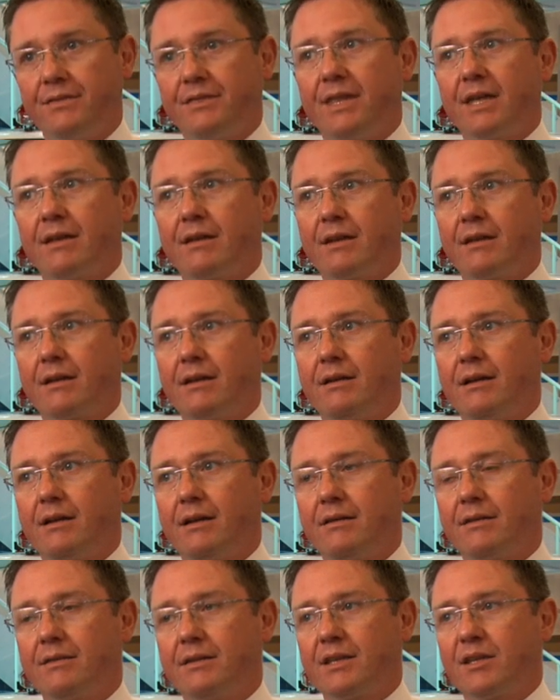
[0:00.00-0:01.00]
They're
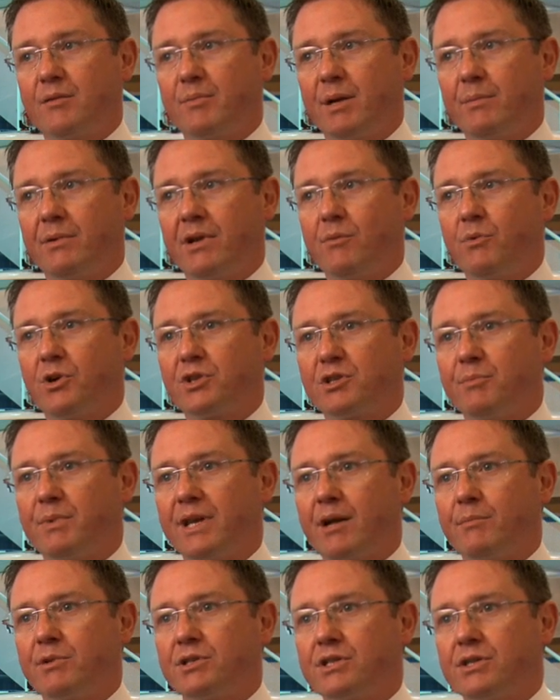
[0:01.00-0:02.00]
the people I want to
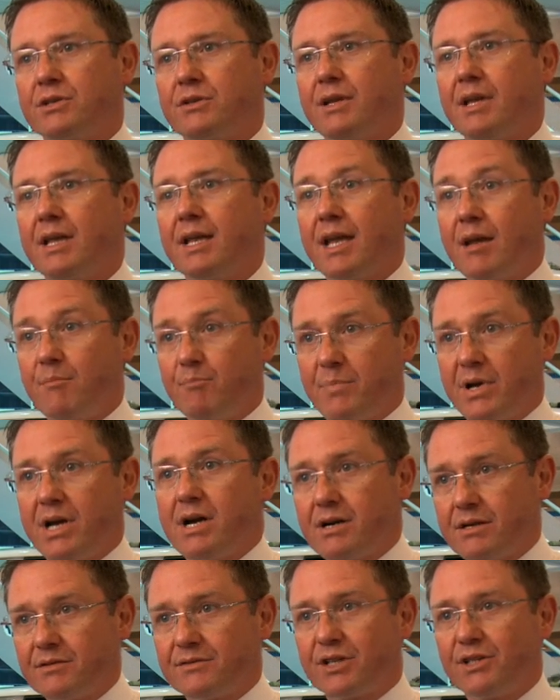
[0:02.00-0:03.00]
be able to
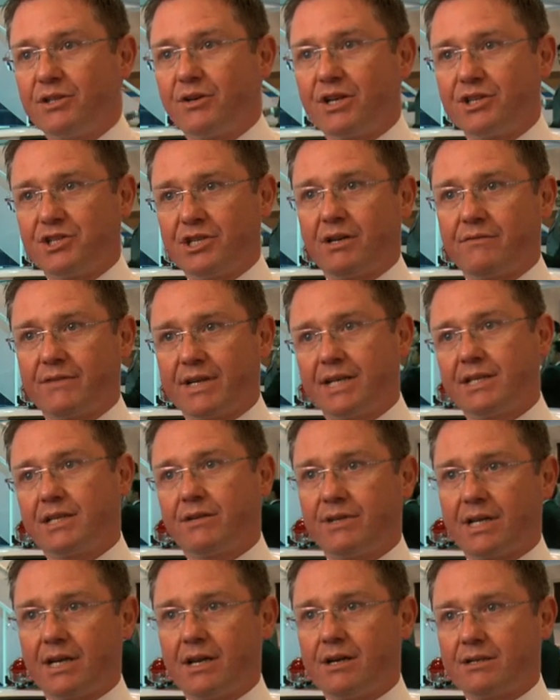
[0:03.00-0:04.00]
impart the knowledge I've gained
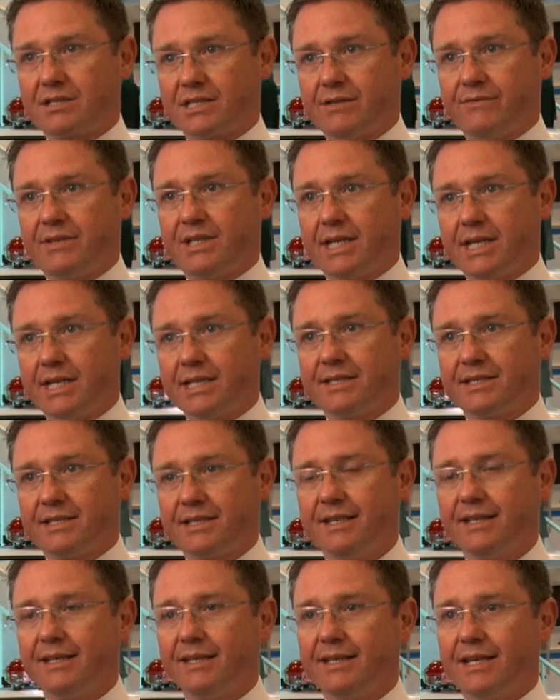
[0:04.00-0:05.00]
over the last 7 years
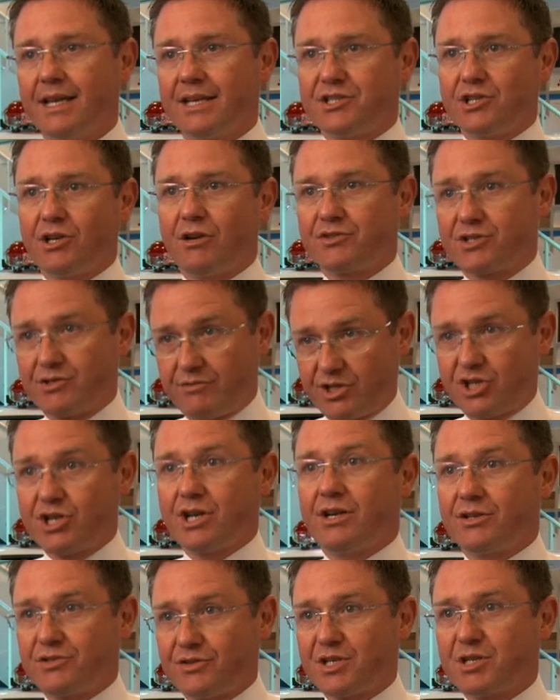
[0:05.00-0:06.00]
as the officer in
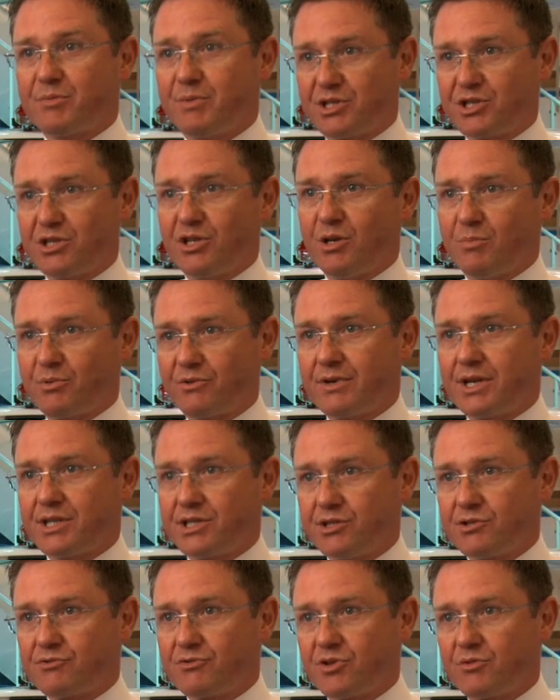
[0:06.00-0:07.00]
charge of the Special
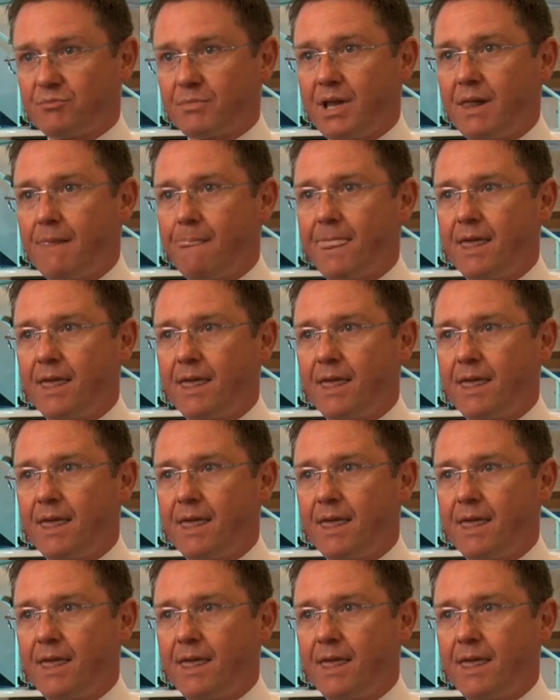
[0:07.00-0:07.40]
Operations Room,